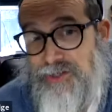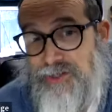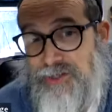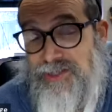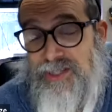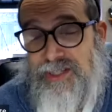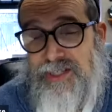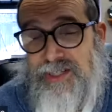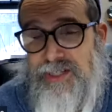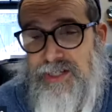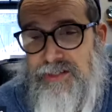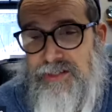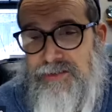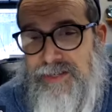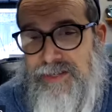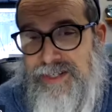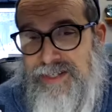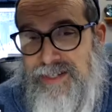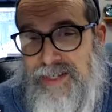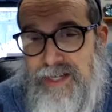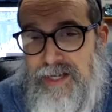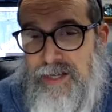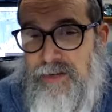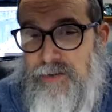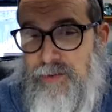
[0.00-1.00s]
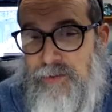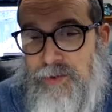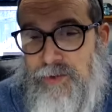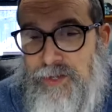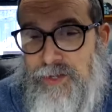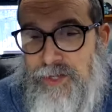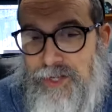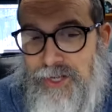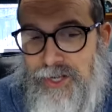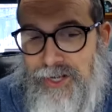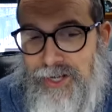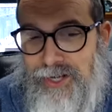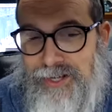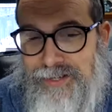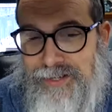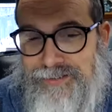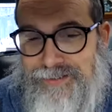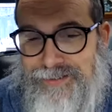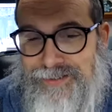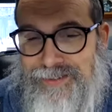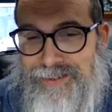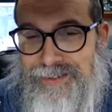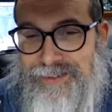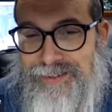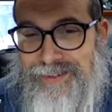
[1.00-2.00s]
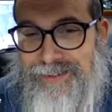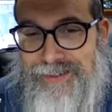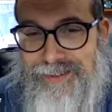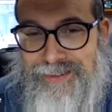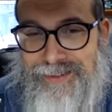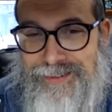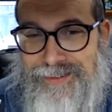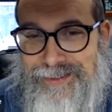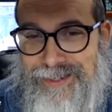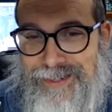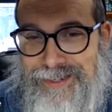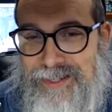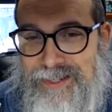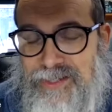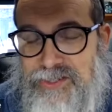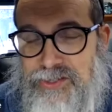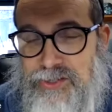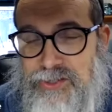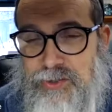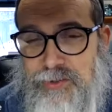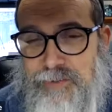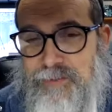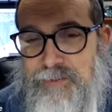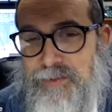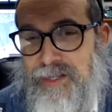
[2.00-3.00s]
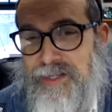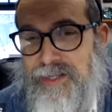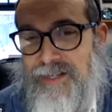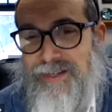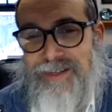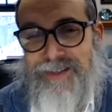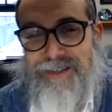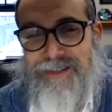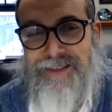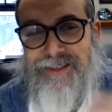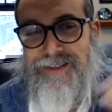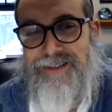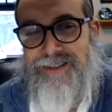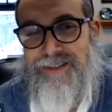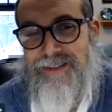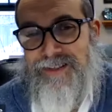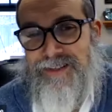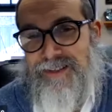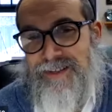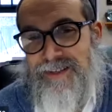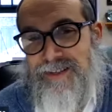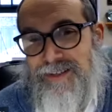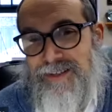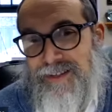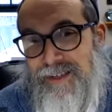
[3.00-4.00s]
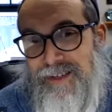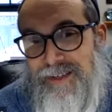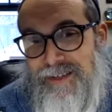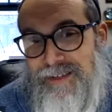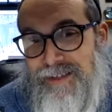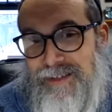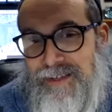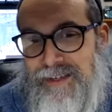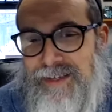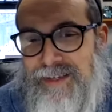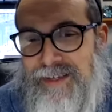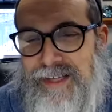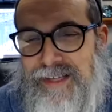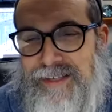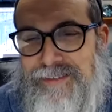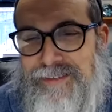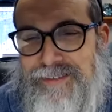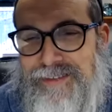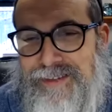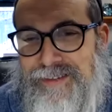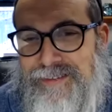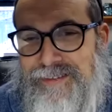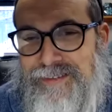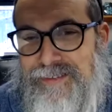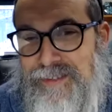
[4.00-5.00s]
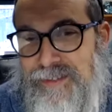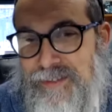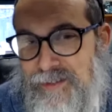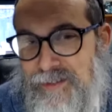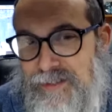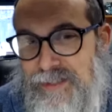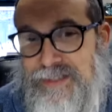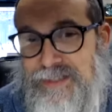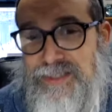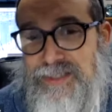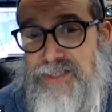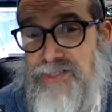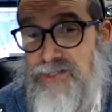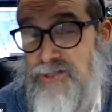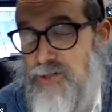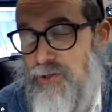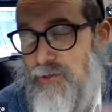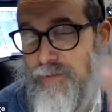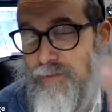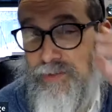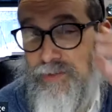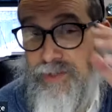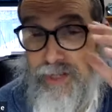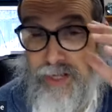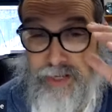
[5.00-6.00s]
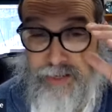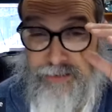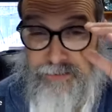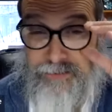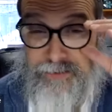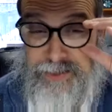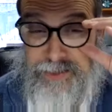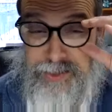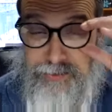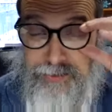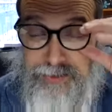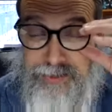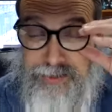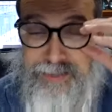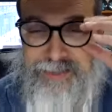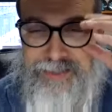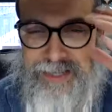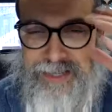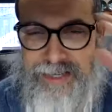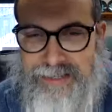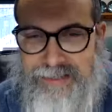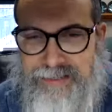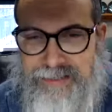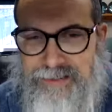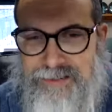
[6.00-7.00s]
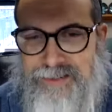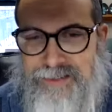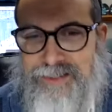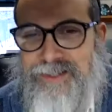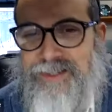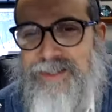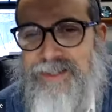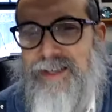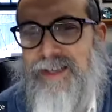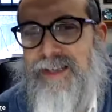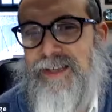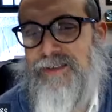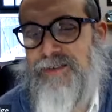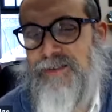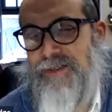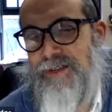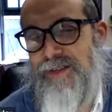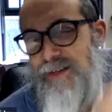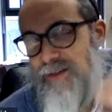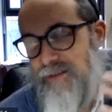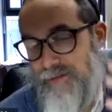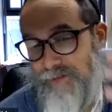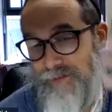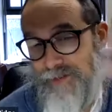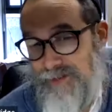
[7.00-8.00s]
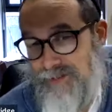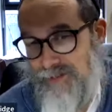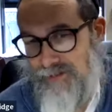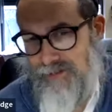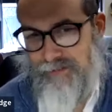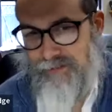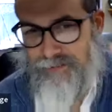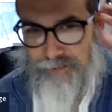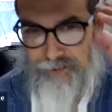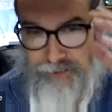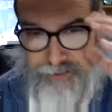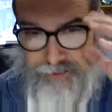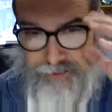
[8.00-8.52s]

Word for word: sitting here right now on uh, on on the Zoom, I, I, I, let's assume none of us are eating anything, and none of us therefore